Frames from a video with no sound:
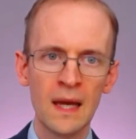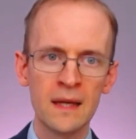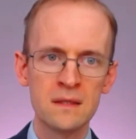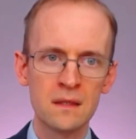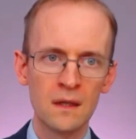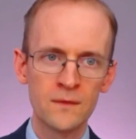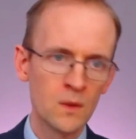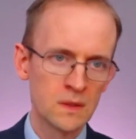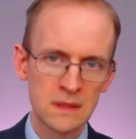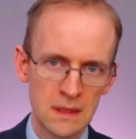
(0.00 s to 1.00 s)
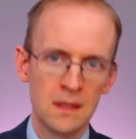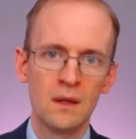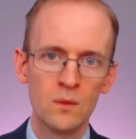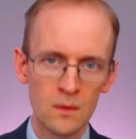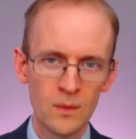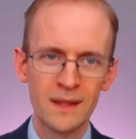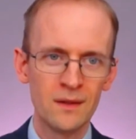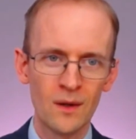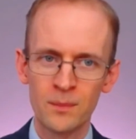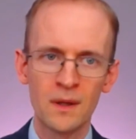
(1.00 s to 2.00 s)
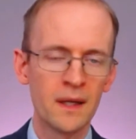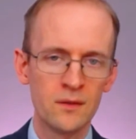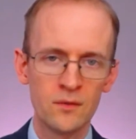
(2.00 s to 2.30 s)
And of course, when you apply